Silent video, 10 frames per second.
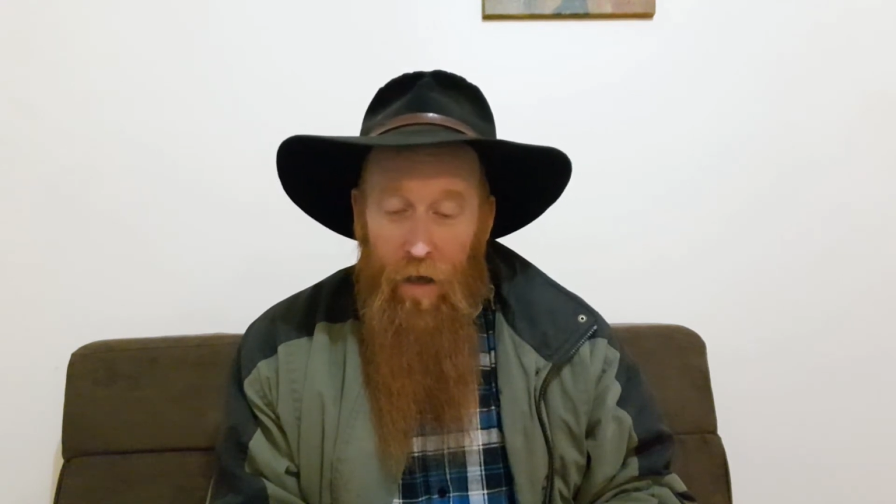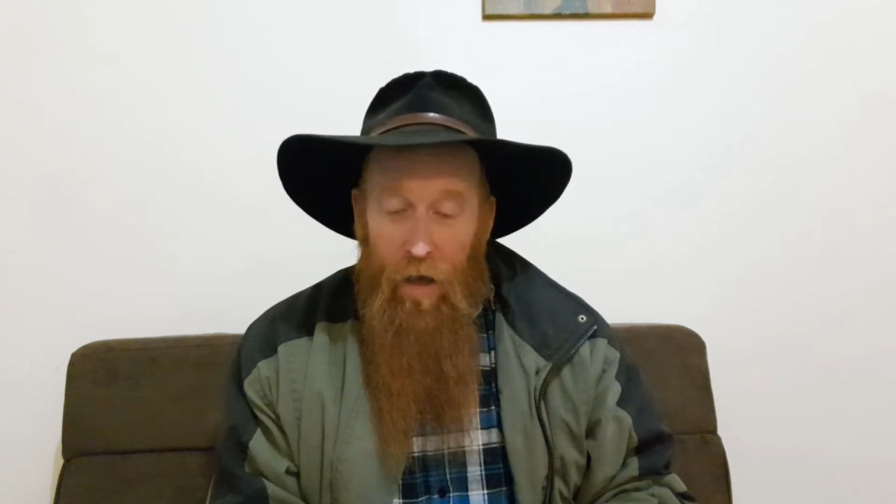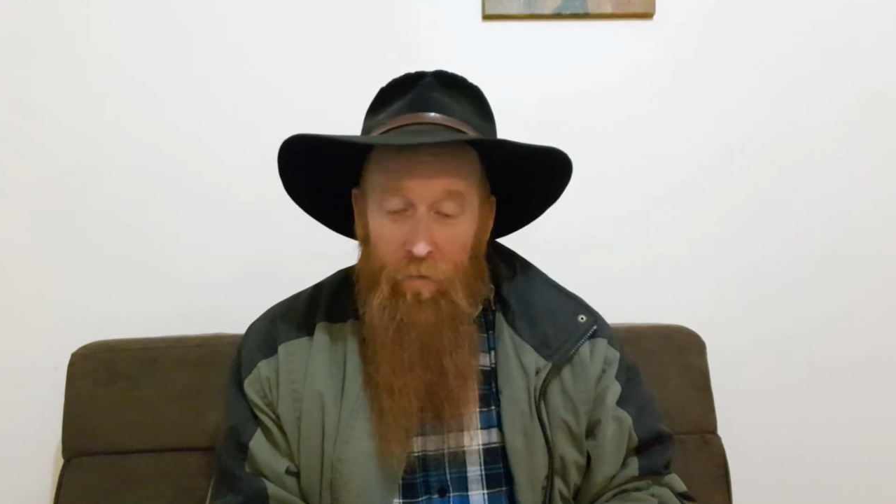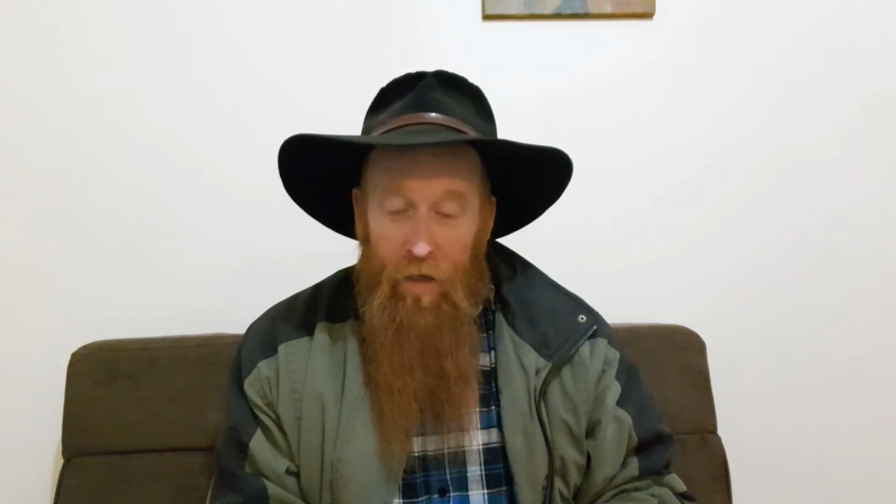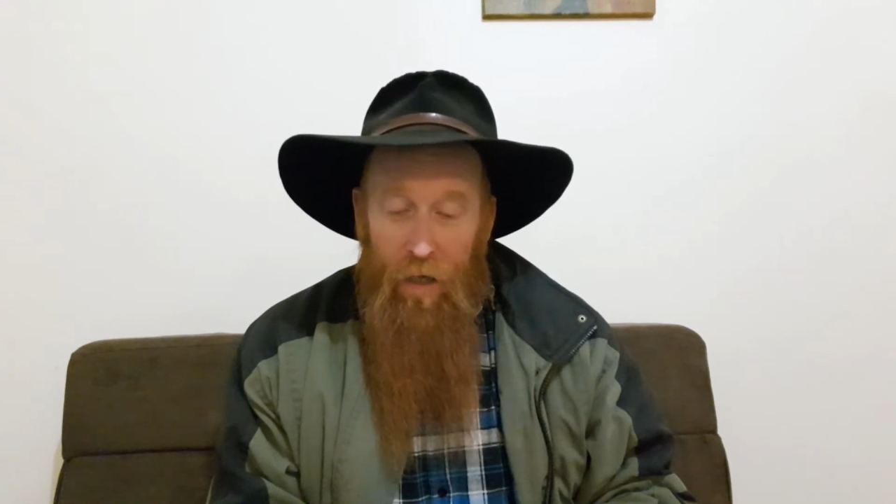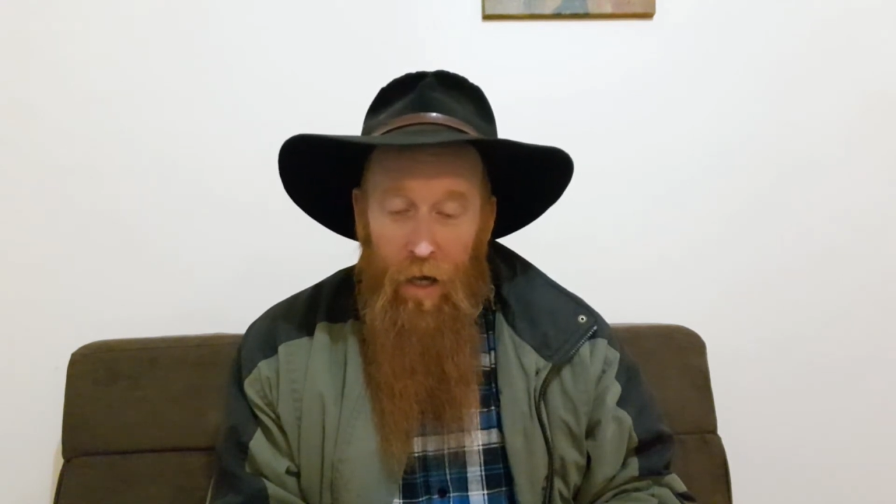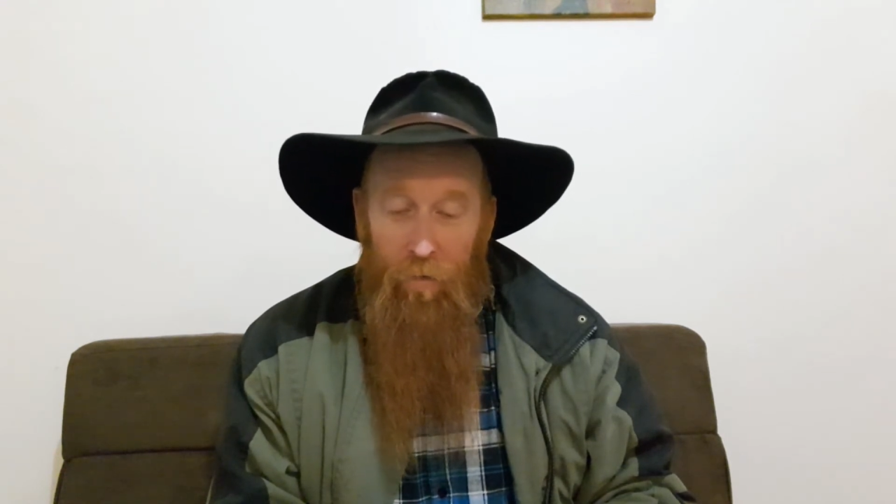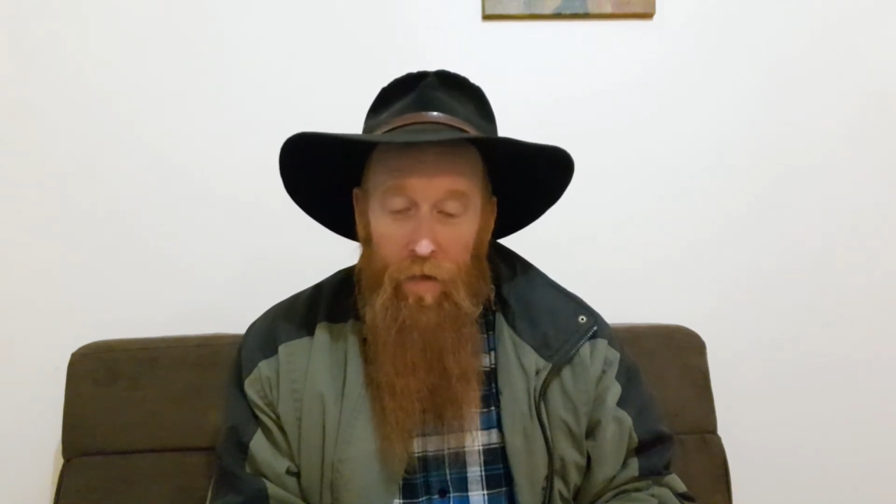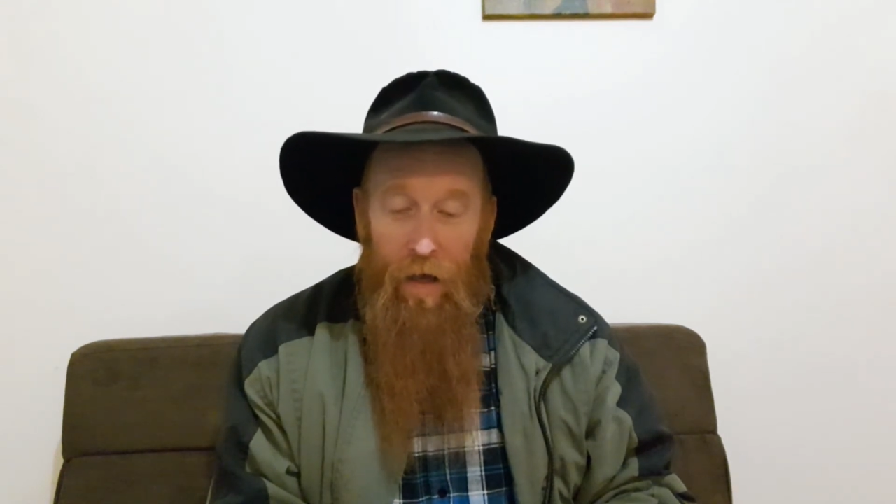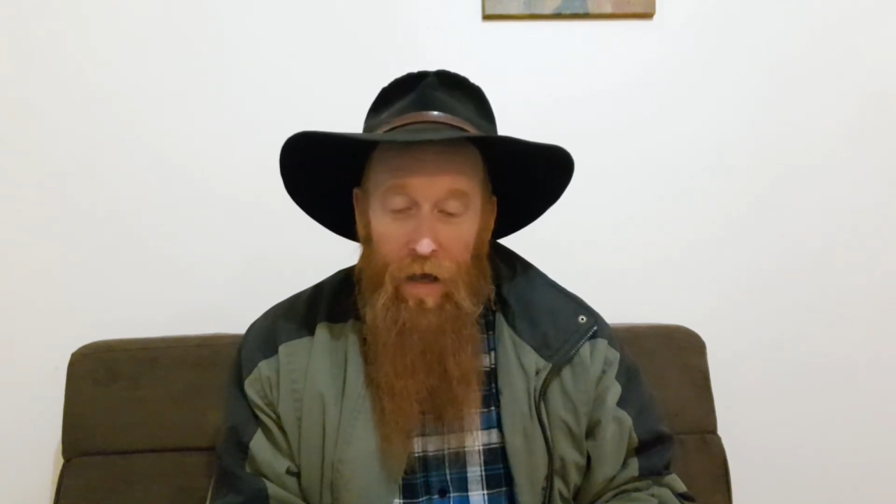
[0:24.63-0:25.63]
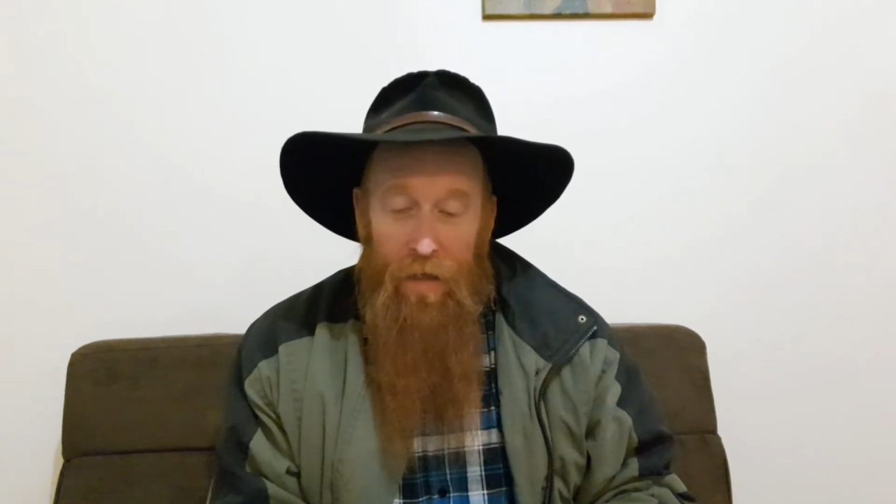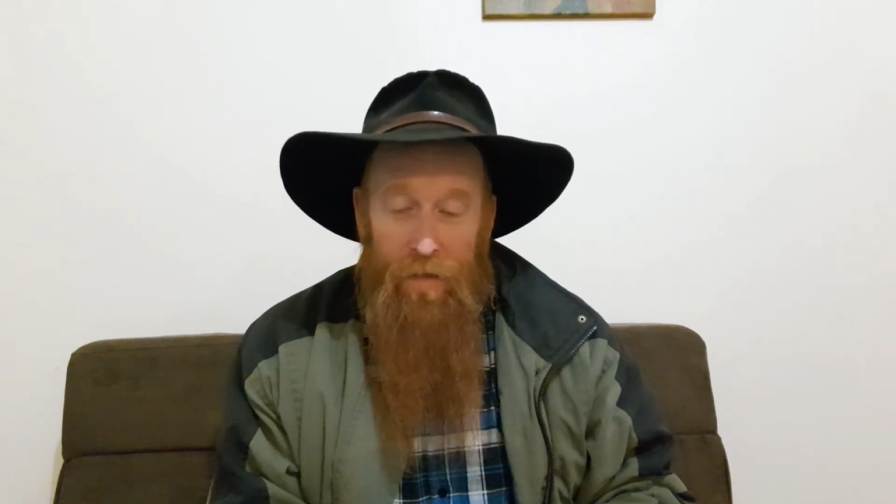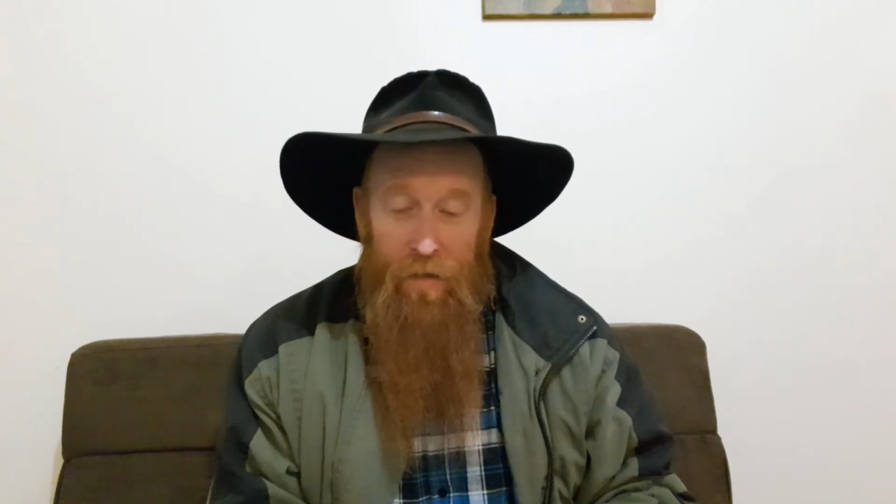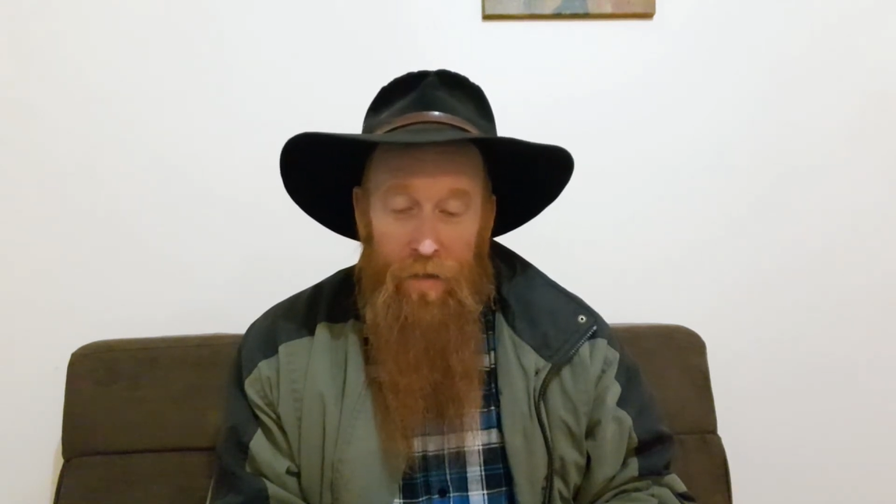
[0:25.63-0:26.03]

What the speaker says: and become as